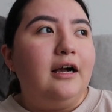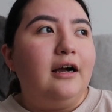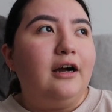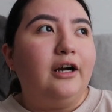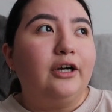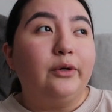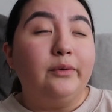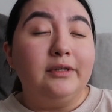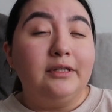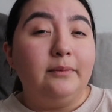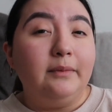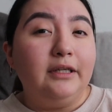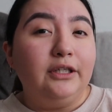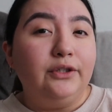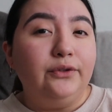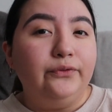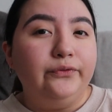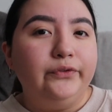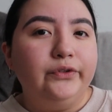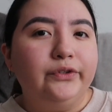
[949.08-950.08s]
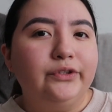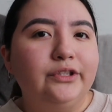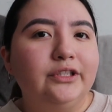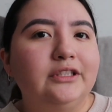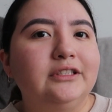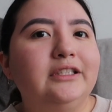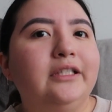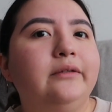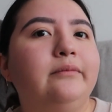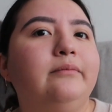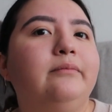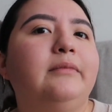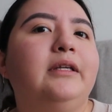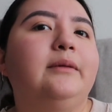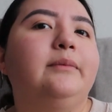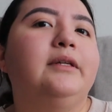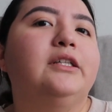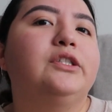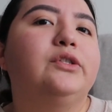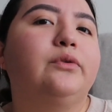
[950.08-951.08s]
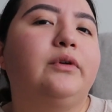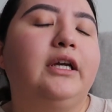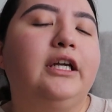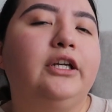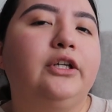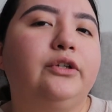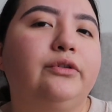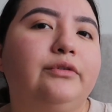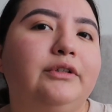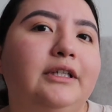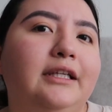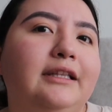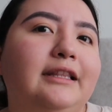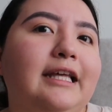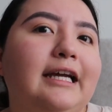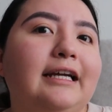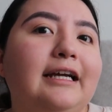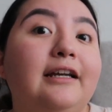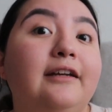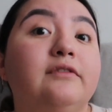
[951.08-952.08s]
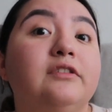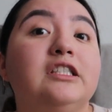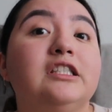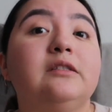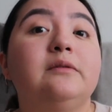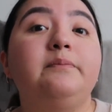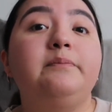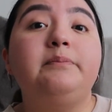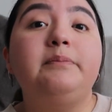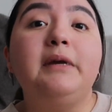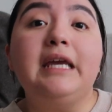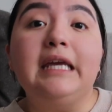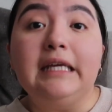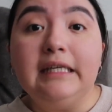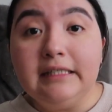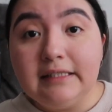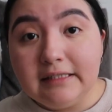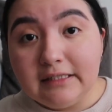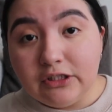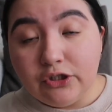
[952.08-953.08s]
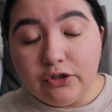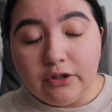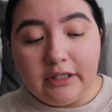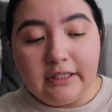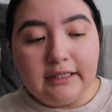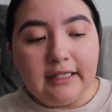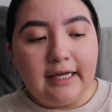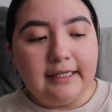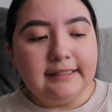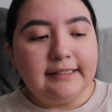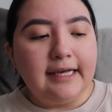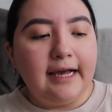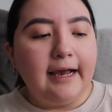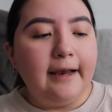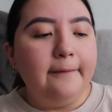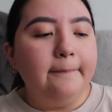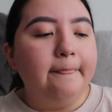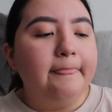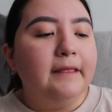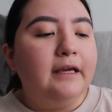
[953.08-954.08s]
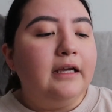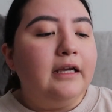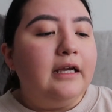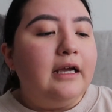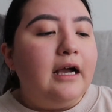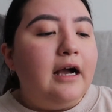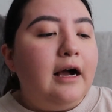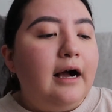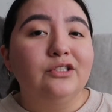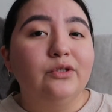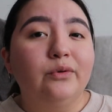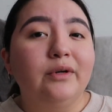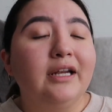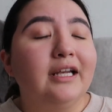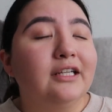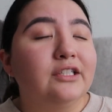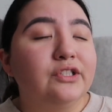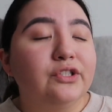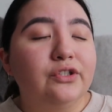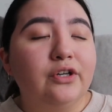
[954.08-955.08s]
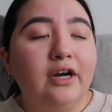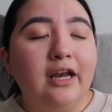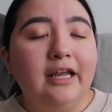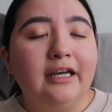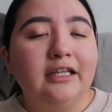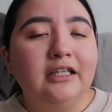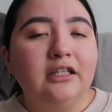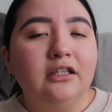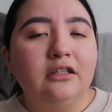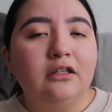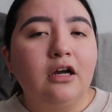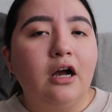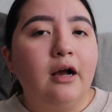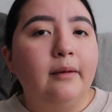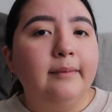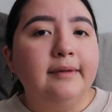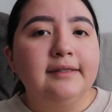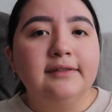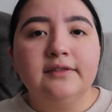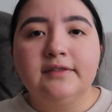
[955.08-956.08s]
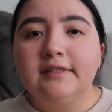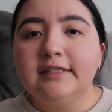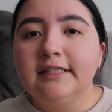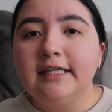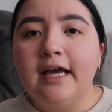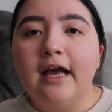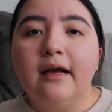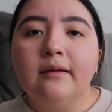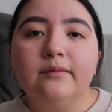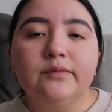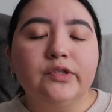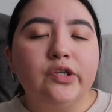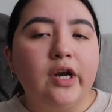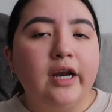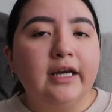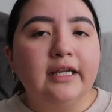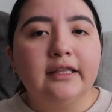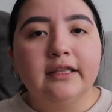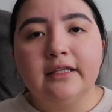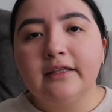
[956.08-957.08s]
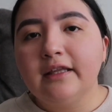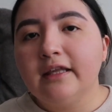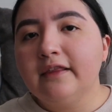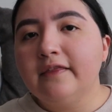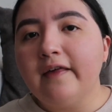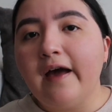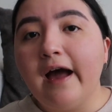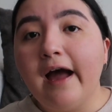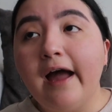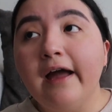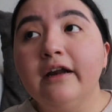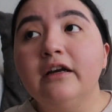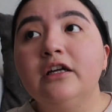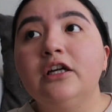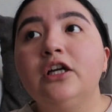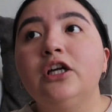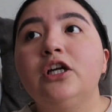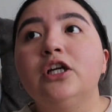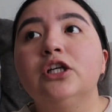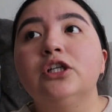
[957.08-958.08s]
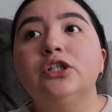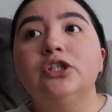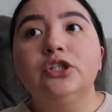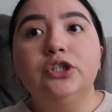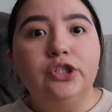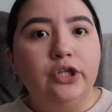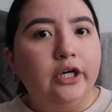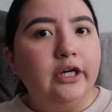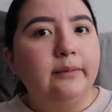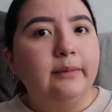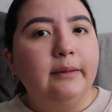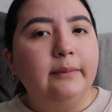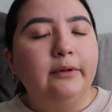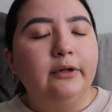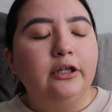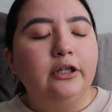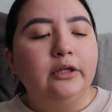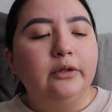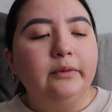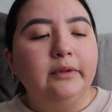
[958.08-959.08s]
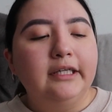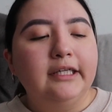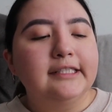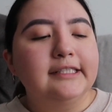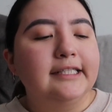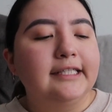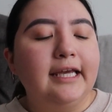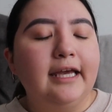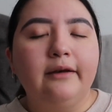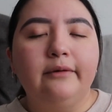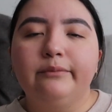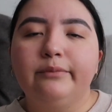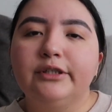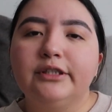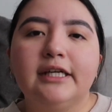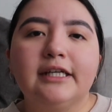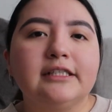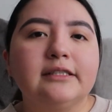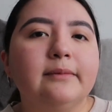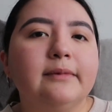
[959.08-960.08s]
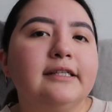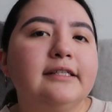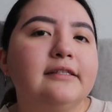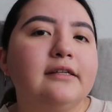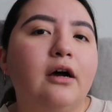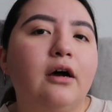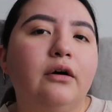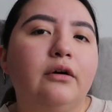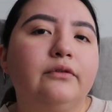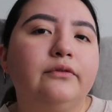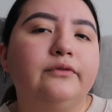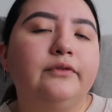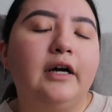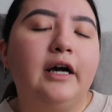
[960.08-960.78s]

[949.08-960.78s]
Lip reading: are going to make you feel good, then maybe it's okay to create that kind of space during that time. I don't answer any comments, DMs, or anything like that during my period week, because again, protecting myself.